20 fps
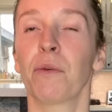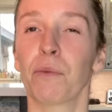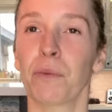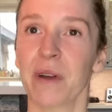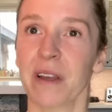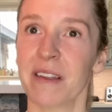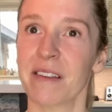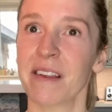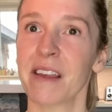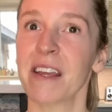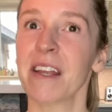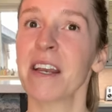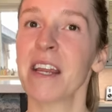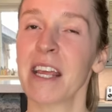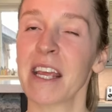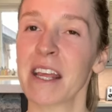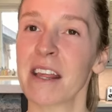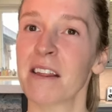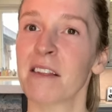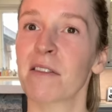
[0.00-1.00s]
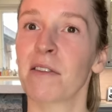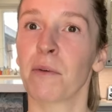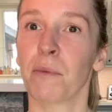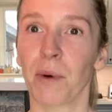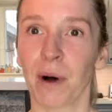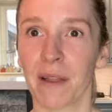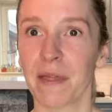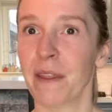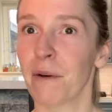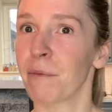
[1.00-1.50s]
the reason is the
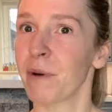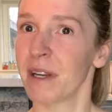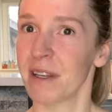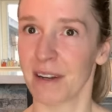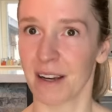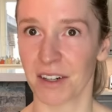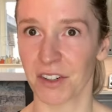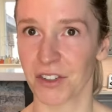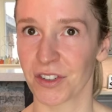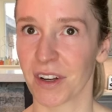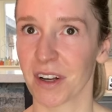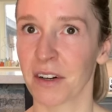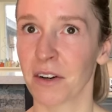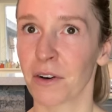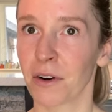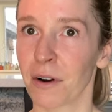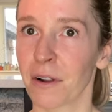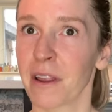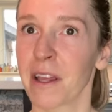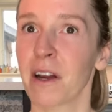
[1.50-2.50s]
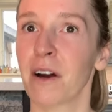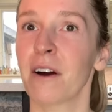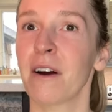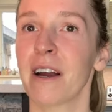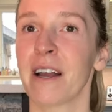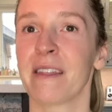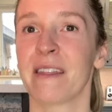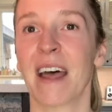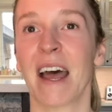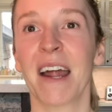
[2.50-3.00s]
one that we touched on earlier,
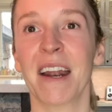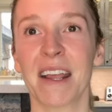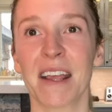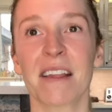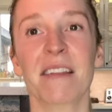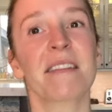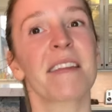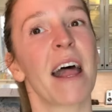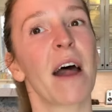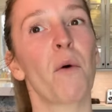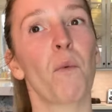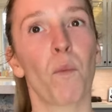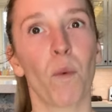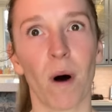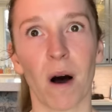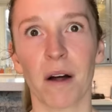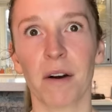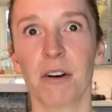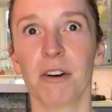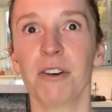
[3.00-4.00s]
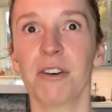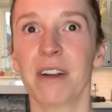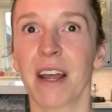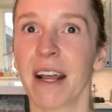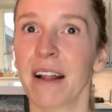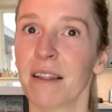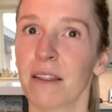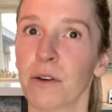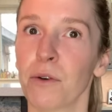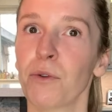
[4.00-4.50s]
and that is that water
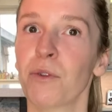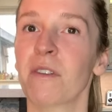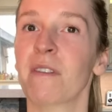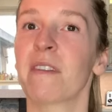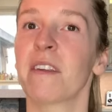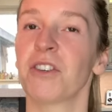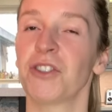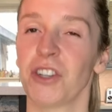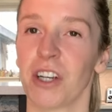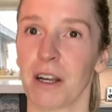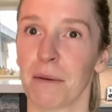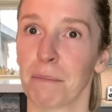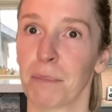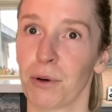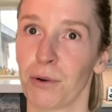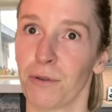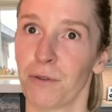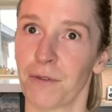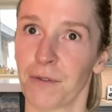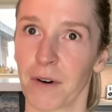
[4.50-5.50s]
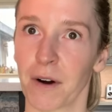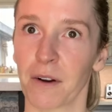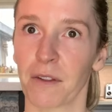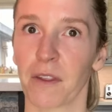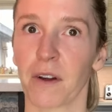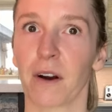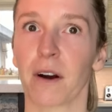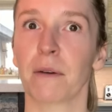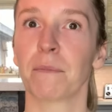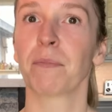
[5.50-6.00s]
dilutes the shampoo
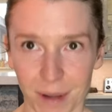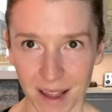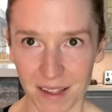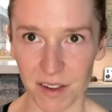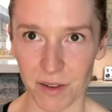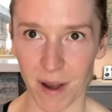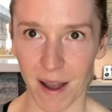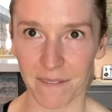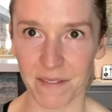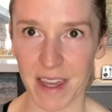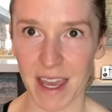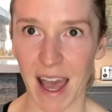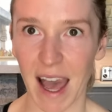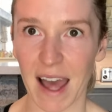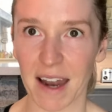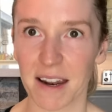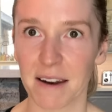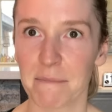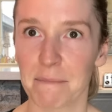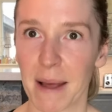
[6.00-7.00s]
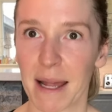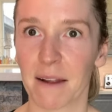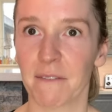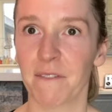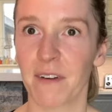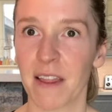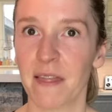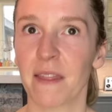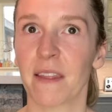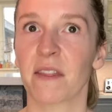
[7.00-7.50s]
further. Plus, you have the added
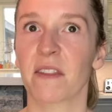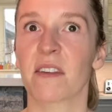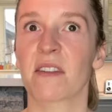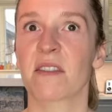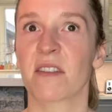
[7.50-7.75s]
benefit that the